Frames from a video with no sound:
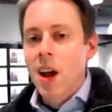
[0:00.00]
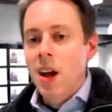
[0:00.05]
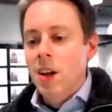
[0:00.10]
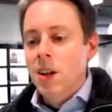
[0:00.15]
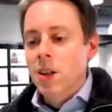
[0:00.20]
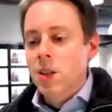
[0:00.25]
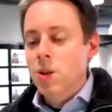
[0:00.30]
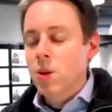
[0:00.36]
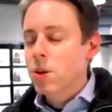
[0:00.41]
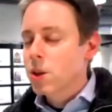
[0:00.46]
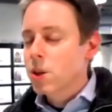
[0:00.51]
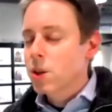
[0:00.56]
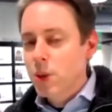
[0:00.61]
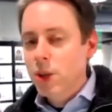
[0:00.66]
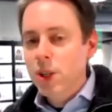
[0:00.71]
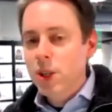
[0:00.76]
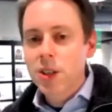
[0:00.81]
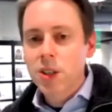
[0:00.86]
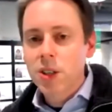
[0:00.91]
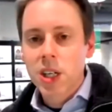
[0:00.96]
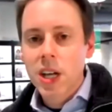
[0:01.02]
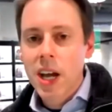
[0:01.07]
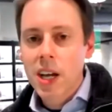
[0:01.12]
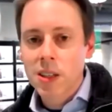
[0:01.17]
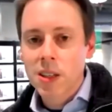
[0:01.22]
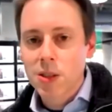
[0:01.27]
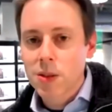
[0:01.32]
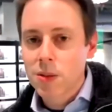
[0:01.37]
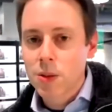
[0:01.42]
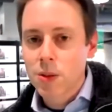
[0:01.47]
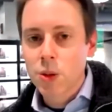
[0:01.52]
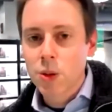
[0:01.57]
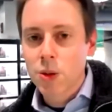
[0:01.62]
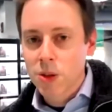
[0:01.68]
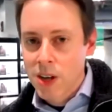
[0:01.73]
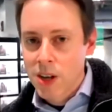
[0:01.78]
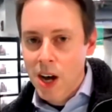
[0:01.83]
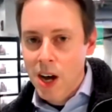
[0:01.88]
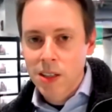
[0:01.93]
So there's a pretty good chance those
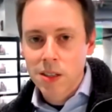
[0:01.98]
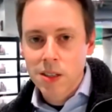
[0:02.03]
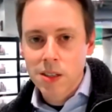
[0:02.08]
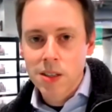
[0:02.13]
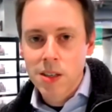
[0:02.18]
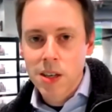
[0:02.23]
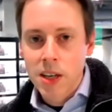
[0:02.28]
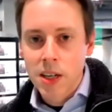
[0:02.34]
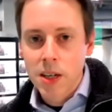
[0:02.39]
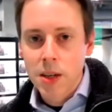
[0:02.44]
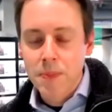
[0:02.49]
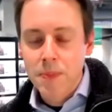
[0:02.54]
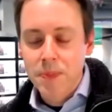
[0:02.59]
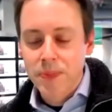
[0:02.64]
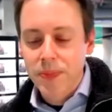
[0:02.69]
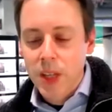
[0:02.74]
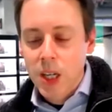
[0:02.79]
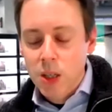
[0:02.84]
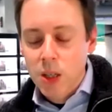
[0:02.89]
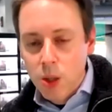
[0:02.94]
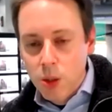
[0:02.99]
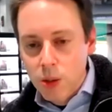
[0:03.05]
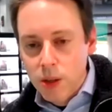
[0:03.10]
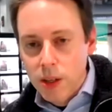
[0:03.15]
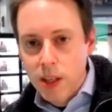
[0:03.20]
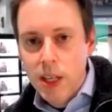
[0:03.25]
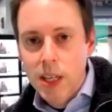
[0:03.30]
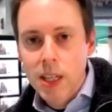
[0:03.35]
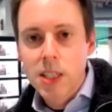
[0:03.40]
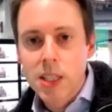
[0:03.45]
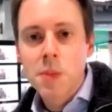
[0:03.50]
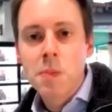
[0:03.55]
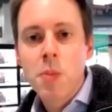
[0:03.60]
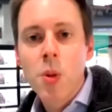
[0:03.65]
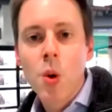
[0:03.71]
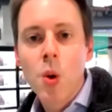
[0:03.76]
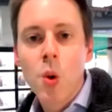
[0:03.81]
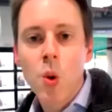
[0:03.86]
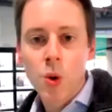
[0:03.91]
are not in sync. So it's
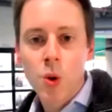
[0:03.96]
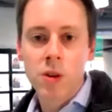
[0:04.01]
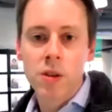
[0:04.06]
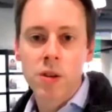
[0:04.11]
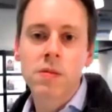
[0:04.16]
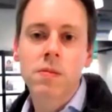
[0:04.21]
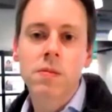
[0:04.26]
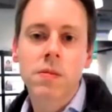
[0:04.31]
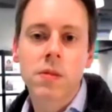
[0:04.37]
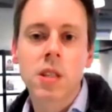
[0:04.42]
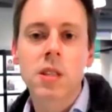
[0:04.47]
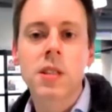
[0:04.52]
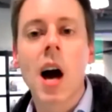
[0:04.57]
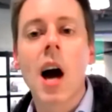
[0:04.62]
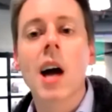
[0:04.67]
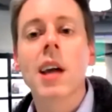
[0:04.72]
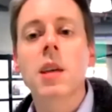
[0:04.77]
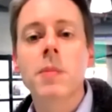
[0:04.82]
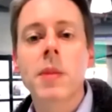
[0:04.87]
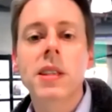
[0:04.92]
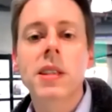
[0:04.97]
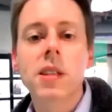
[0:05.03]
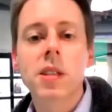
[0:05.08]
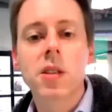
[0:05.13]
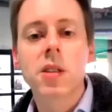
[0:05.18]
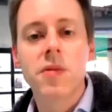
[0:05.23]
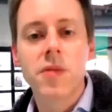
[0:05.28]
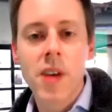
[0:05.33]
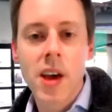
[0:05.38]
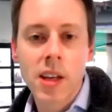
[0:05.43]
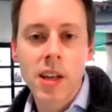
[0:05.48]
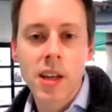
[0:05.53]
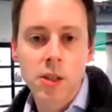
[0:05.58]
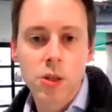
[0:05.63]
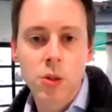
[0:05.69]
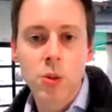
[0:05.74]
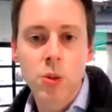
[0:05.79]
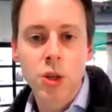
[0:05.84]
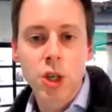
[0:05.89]
important to document these
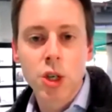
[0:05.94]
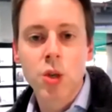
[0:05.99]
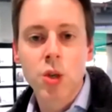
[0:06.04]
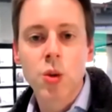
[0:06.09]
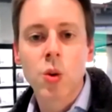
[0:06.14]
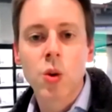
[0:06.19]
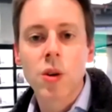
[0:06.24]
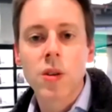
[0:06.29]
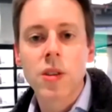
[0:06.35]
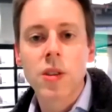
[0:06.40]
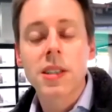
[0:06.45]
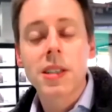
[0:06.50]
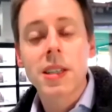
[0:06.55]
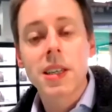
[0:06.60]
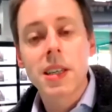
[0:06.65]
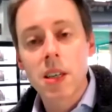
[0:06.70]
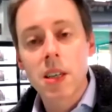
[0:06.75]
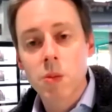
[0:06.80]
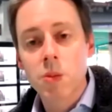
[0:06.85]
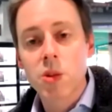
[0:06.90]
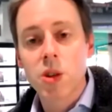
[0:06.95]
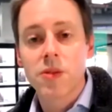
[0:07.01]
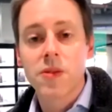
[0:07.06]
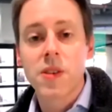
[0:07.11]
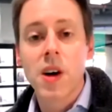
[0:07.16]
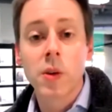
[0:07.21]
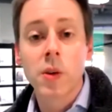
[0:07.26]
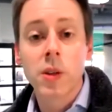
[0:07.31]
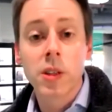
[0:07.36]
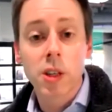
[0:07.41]
events to ensure the teams are following the